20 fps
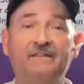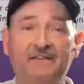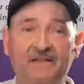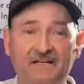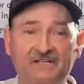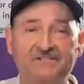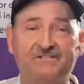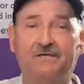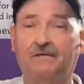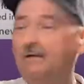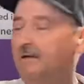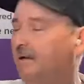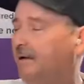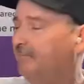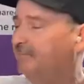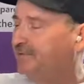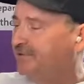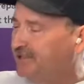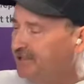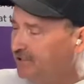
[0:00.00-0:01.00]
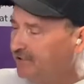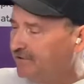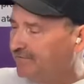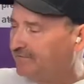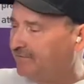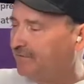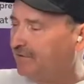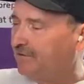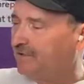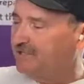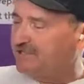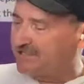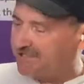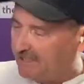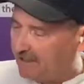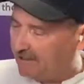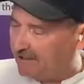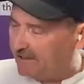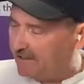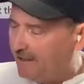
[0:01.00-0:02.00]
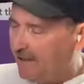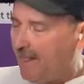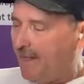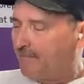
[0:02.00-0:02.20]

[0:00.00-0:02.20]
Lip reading: this beautiful skillet,